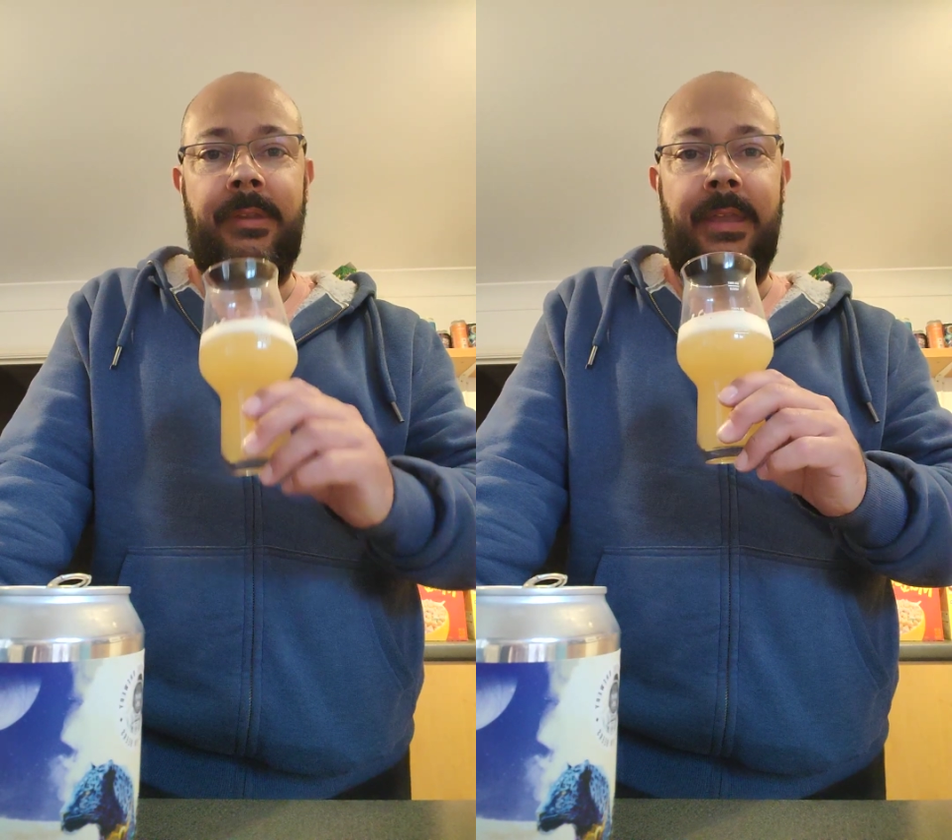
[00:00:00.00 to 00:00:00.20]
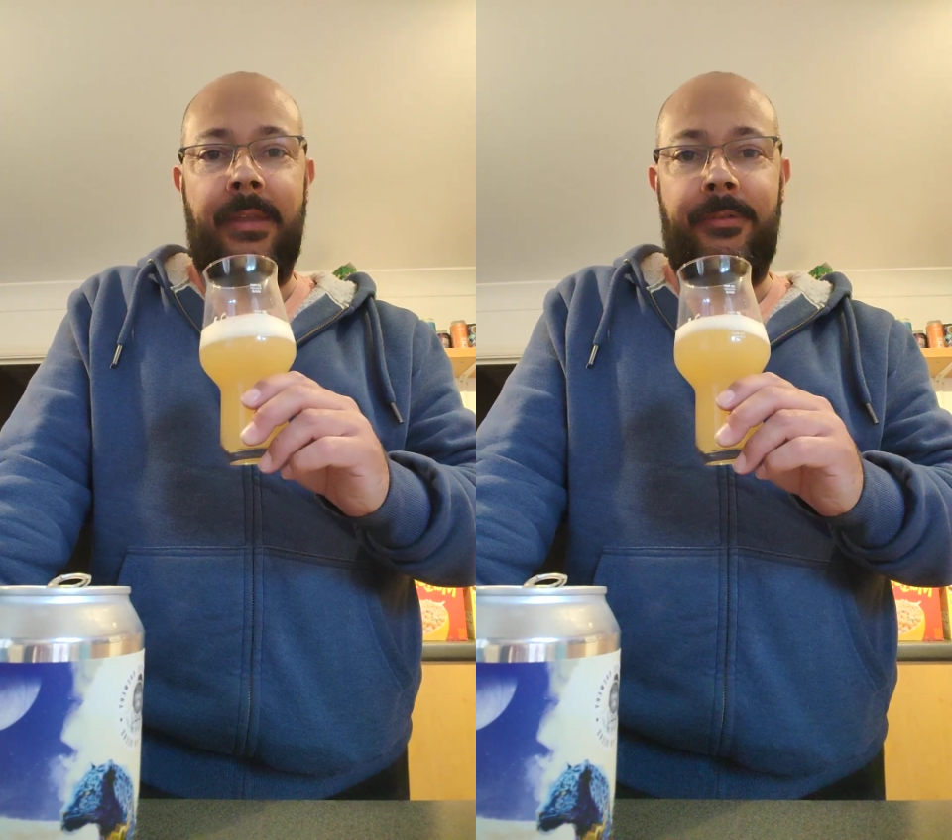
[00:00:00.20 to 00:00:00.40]

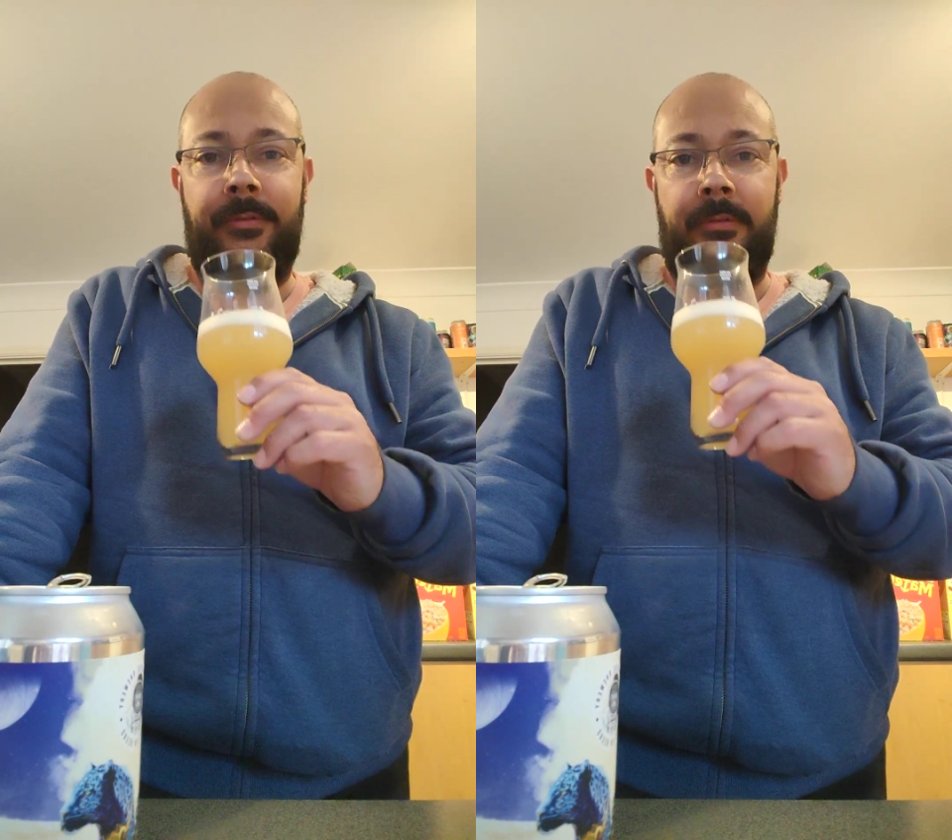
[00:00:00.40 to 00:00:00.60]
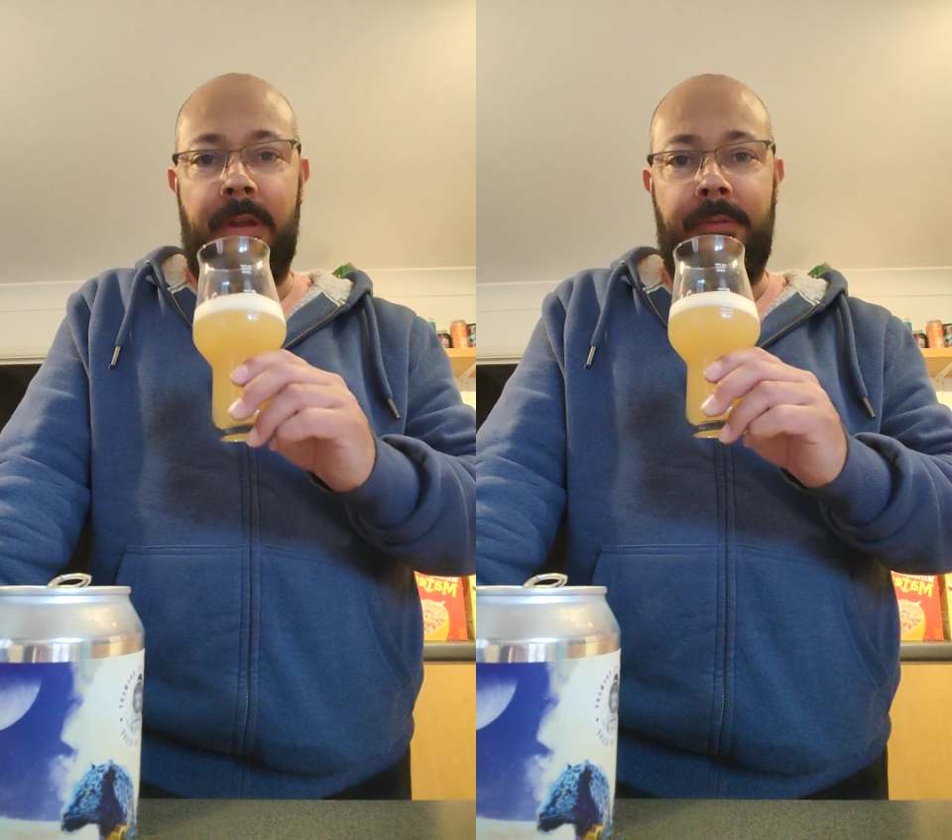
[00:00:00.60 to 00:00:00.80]
gas
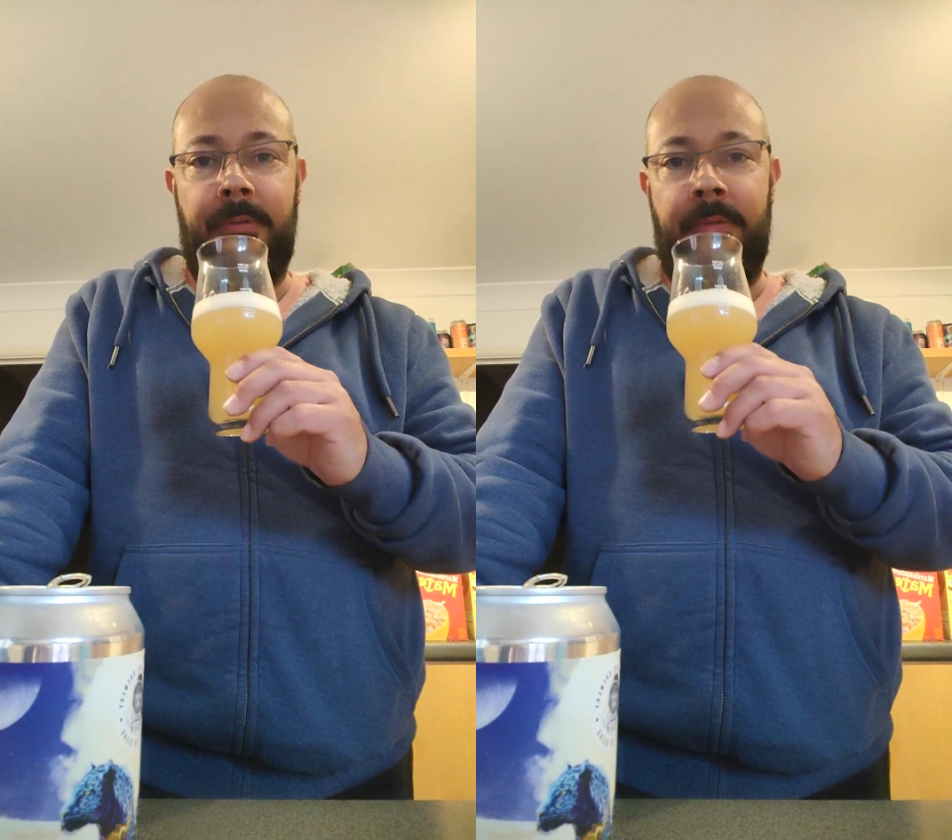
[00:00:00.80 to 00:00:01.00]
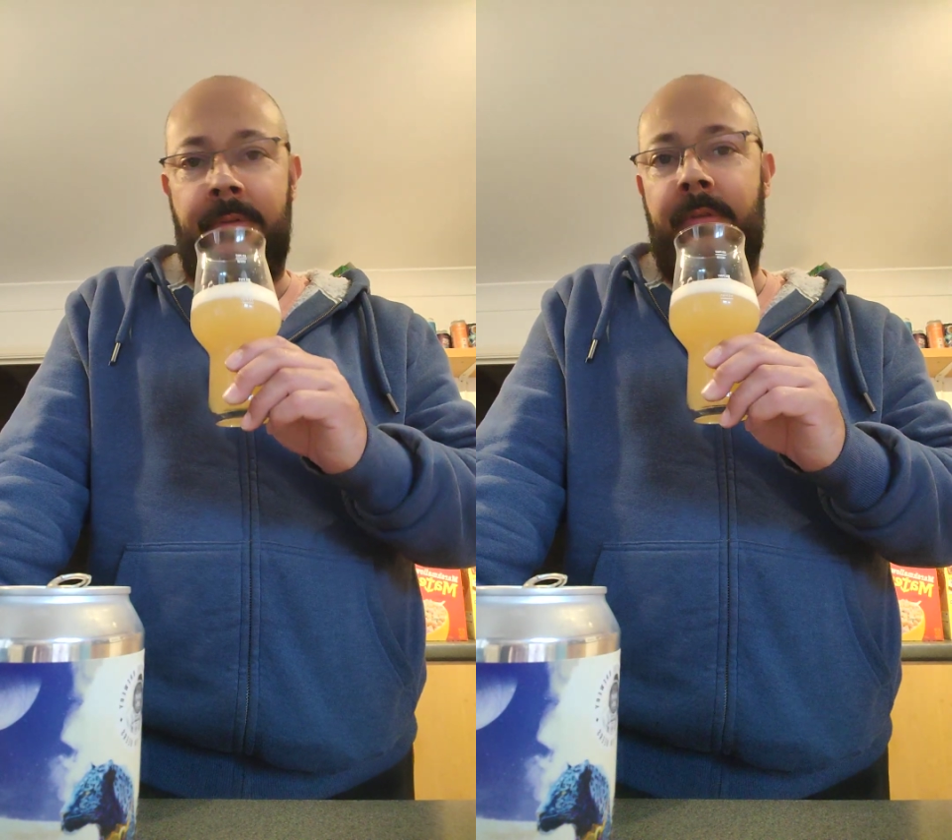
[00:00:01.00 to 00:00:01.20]
struts
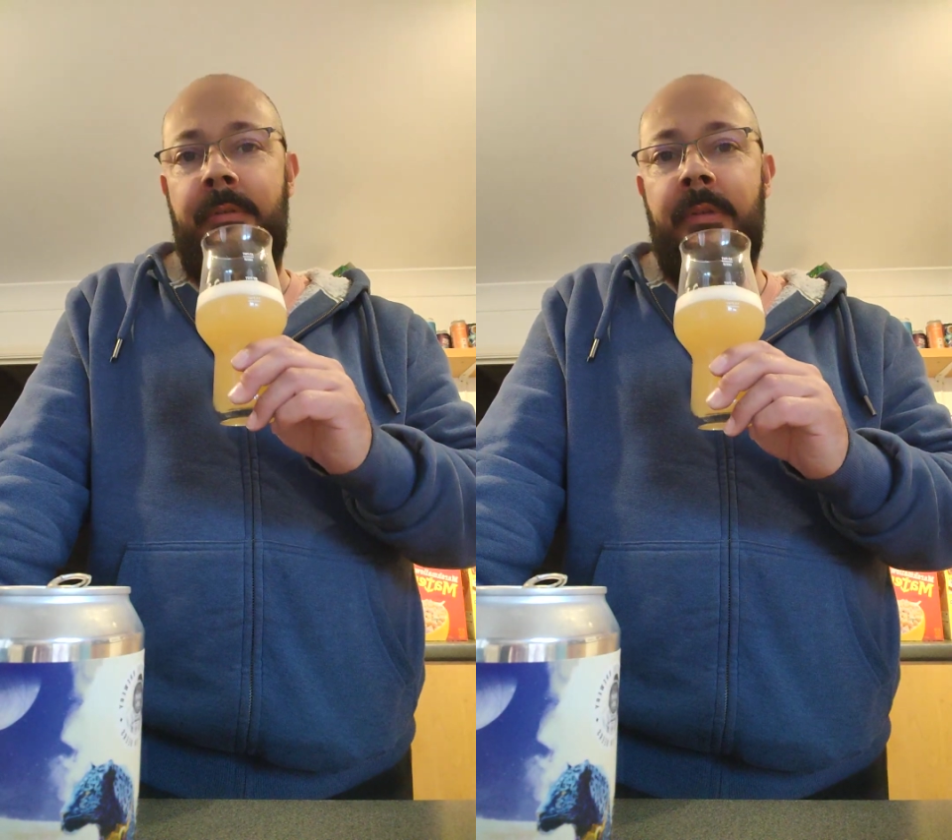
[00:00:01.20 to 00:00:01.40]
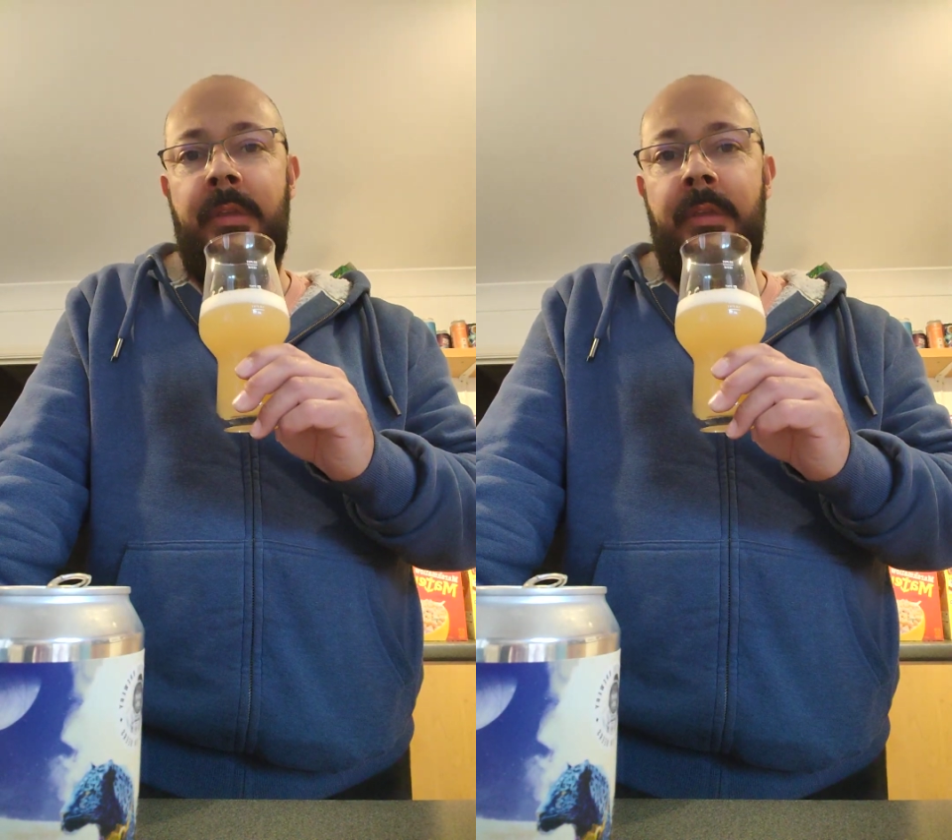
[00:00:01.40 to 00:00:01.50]
on the